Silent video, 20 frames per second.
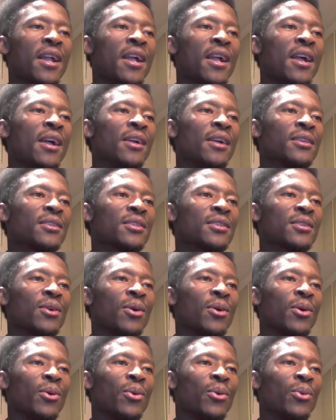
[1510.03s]

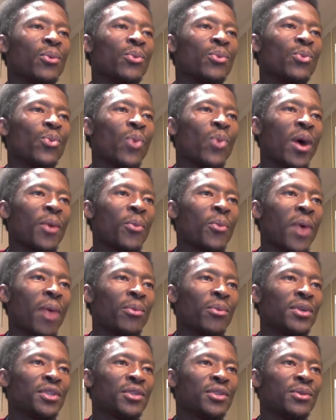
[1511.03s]
So what I
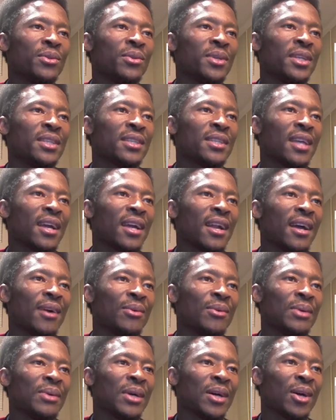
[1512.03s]
would do is that I will